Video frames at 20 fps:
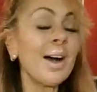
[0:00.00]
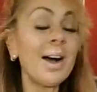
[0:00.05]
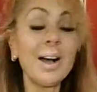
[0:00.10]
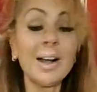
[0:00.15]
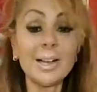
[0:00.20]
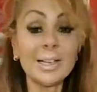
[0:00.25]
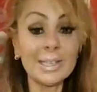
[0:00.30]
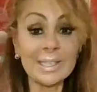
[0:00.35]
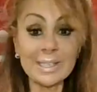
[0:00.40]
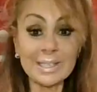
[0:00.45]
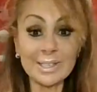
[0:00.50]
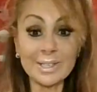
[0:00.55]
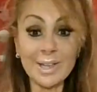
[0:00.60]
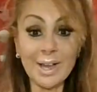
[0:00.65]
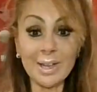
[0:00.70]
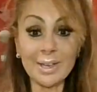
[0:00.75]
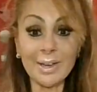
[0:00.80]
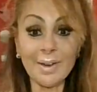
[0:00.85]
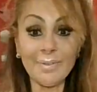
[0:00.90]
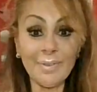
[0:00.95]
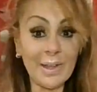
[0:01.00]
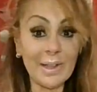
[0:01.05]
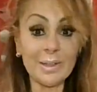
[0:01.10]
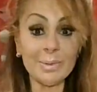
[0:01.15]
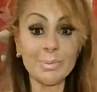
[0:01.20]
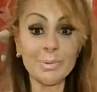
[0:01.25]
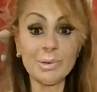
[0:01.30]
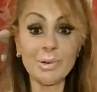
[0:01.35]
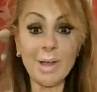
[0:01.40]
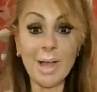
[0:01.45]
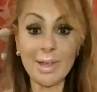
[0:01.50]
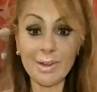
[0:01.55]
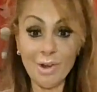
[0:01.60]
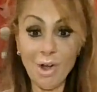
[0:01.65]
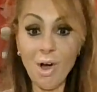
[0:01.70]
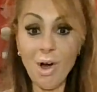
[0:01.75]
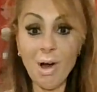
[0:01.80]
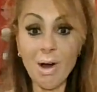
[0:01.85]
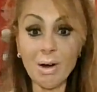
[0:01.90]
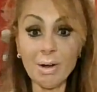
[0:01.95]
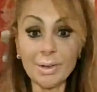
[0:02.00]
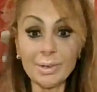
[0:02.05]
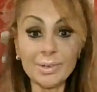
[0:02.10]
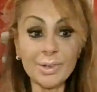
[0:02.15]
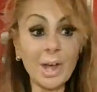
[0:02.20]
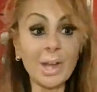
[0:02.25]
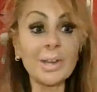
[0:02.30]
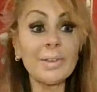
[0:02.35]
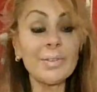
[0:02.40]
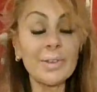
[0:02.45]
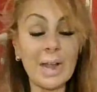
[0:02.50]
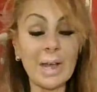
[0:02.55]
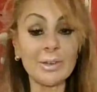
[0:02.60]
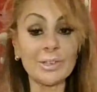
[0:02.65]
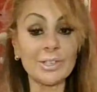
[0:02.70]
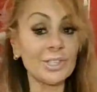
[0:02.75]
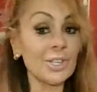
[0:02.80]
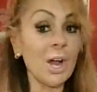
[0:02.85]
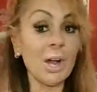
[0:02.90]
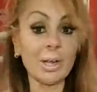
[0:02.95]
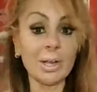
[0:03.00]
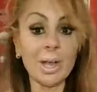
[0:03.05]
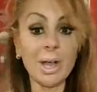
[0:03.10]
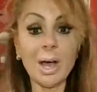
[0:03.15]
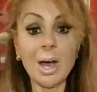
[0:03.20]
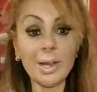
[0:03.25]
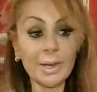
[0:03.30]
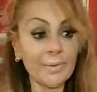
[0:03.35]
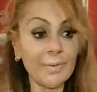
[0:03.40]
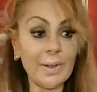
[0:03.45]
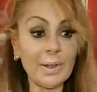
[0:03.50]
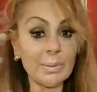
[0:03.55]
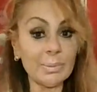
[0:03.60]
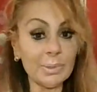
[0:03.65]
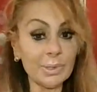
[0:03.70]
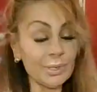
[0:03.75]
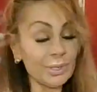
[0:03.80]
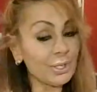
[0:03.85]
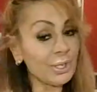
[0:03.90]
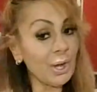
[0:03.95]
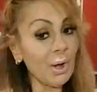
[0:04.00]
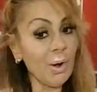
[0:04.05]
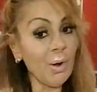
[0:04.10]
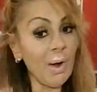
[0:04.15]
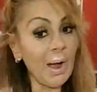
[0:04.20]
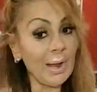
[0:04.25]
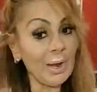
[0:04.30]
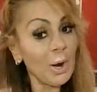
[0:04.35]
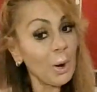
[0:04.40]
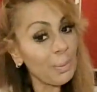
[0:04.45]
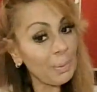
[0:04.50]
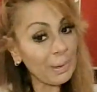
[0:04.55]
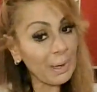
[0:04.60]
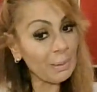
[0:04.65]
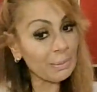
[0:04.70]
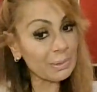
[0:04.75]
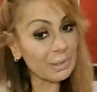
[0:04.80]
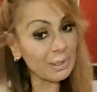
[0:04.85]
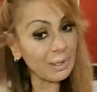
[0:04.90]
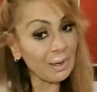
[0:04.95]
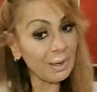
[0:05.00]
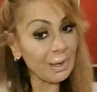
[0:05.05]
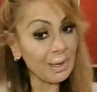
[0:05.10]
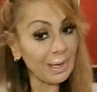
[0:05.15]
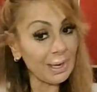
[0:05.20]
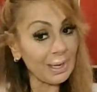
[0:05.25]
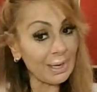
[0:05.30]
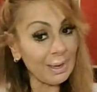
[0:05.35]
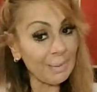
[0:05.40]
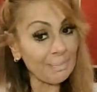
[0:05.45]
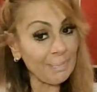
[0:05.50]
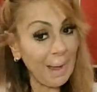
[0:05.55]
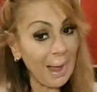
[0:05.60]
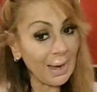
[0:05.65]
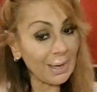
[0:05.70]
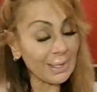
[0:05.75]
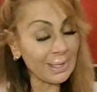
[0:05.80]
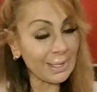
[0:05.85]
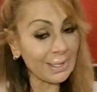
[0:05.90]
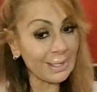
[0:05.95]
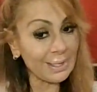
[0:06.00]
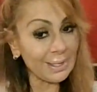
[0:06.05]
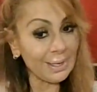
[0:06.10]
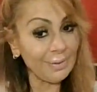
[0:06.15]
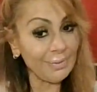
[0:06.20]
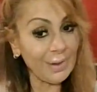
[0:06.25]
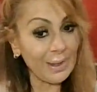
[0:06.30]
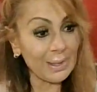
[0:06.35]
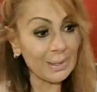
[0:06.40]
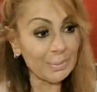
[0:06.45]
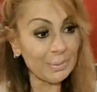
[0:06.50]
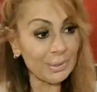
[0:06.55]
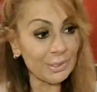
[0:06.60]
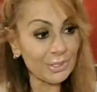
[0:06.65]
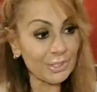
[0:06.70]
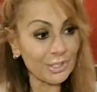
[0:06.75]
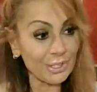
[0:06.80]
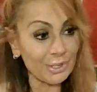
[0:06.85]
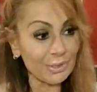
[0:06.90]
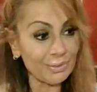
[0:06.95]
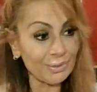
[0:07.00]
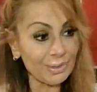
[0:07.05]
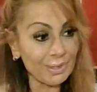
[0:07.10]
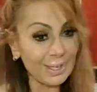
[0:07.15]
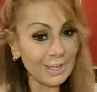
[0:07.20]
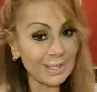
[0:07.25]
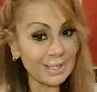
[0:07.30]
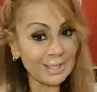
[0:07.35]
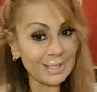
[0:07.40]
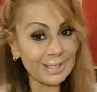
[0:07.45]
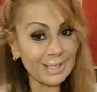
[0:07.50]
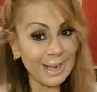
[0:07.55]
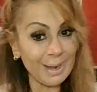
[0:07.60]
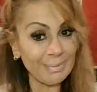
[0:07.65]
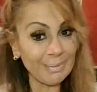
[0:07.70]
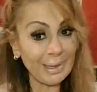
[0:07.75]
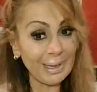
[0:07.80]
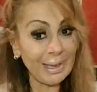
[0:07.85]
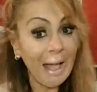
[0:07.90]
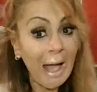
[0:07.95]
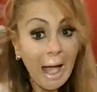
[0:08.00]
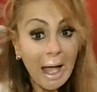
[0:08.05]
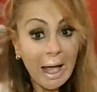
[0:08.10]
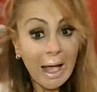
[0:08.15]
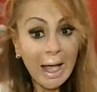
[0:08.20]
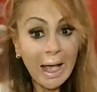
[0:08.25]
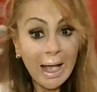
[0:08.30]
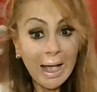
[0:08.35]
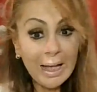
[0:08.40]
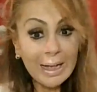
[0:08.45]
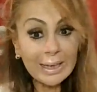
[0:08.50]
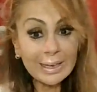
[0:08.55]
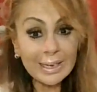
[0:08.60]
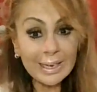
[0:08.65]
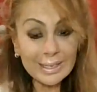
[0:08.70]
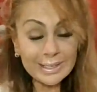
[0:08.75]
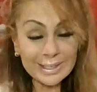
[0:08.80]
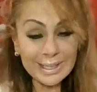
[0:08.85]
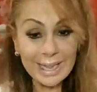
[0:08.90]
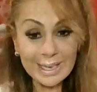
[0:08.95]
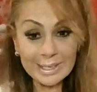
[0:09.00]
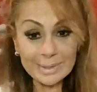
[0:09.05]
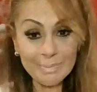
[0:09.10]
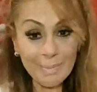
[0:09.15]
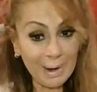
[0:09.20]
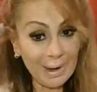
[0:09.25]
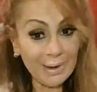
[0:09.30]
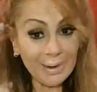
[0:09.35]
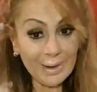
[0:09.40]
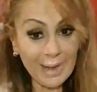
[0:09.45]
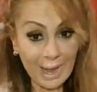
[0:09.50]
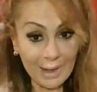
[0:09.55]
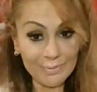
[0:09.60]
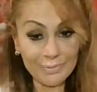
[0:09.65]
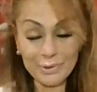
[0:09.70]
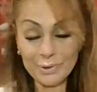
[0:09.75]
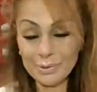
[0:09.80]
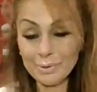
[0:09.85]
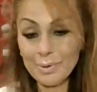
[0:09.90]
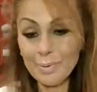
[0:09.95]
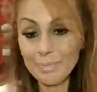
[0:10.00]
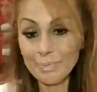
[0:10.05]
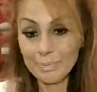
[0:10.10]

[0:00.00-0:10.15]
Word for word: Uh, it's not available at all. Not even out of stock. Unavailable. So I hope it comes back available soon. Because I'm like, because that's my cat food.